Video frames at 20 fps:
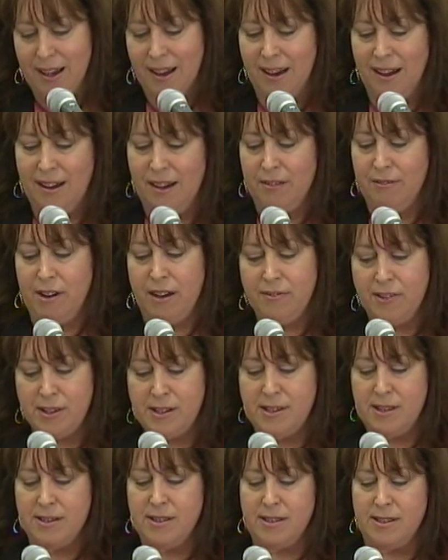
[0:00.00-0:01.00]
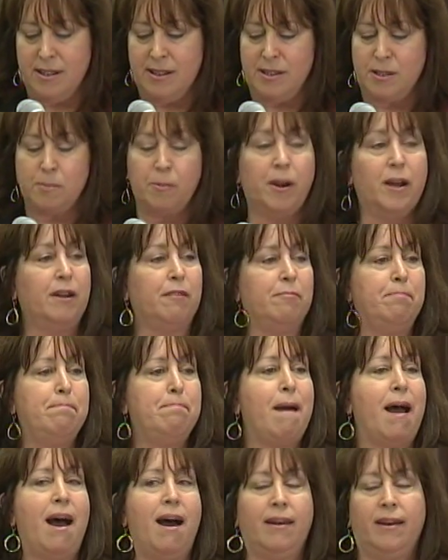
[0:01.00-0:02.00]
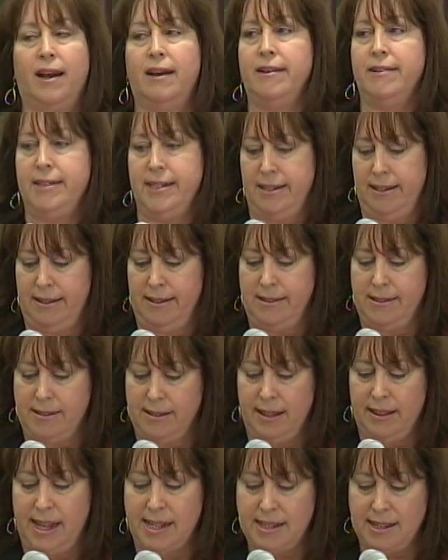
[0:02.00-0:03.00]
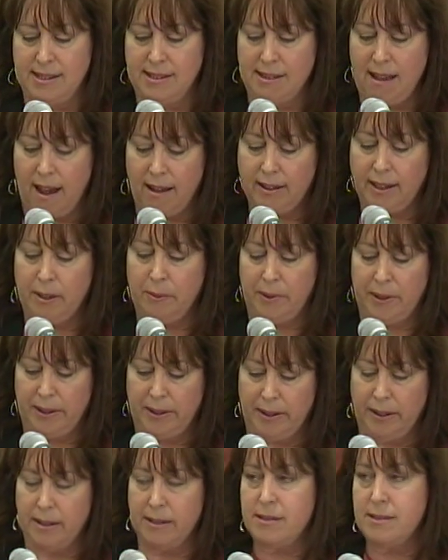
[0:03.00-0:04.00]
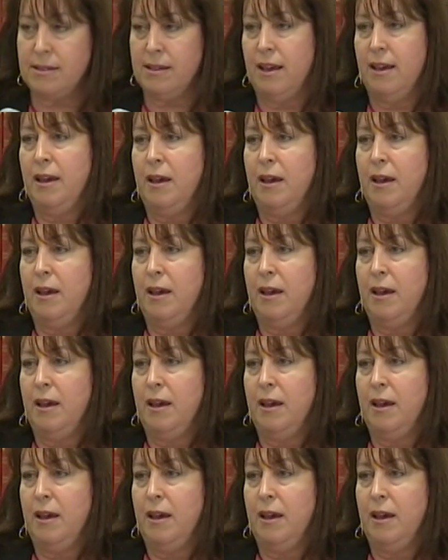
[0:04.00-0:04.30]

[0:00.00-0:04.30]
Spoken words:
references the spread of bad ideas, and that's exactly what it is.